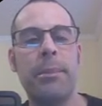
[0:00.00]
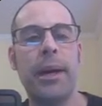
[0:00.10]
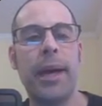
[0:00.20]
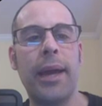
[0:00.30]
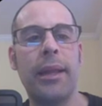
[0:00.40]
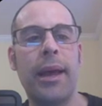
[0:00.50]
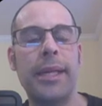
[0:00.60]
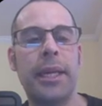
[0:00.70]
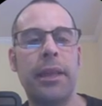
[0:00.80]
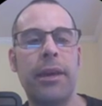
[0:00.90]
by
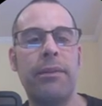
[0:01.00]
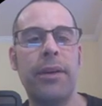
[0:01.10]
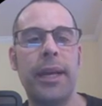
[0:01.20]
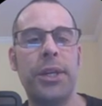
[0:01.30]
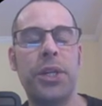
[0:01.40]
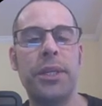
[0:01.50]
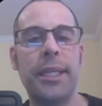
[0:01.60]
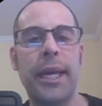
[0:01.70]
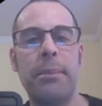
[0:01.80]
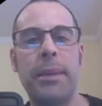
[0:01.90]
analyzing their financial
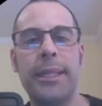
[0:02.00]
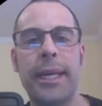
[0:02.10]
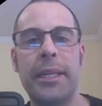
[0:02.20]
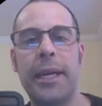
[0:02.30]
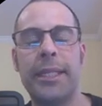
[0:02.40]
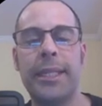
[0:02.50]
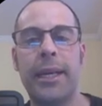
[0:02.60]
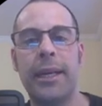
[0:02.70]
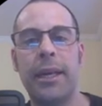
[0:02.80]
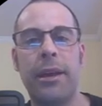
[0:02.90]
statements and
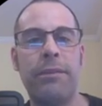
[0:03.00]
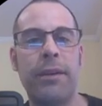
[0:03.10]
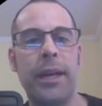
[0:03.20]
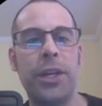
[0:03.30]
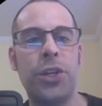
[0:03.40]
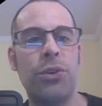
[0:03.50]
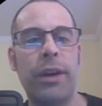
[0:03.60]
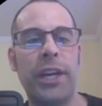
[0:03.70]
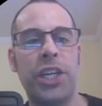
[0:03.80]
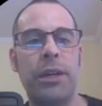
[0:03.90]
dissecting their financial
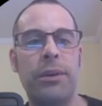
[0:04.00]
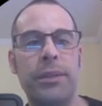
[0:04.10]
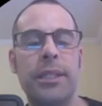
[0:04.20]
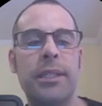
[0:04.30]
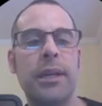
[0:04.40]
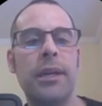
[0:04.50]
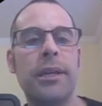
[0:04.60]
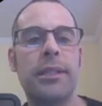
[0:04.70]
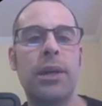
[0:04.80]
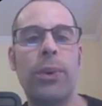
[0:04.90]
ratios
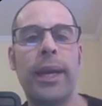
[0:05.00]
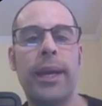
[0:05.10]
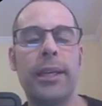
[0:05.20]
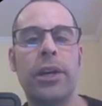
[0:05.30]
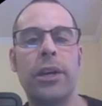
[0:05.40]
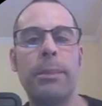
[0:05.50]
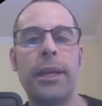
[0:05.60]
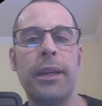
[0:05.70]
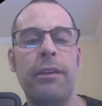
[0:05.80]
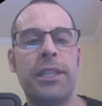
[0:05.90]
so we can
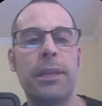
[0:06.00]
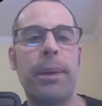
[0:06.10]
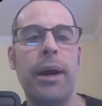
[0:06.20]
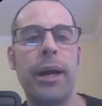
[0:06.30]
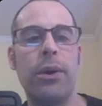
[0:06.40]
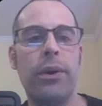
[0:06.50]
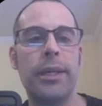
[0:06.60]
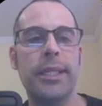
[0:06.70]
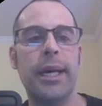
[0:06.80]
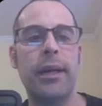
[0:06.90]
determine if it's a buy or
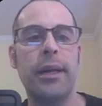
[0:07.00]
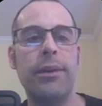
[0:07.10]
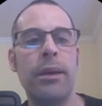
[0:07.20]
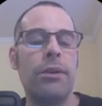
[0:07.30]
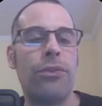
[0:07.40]
a sell.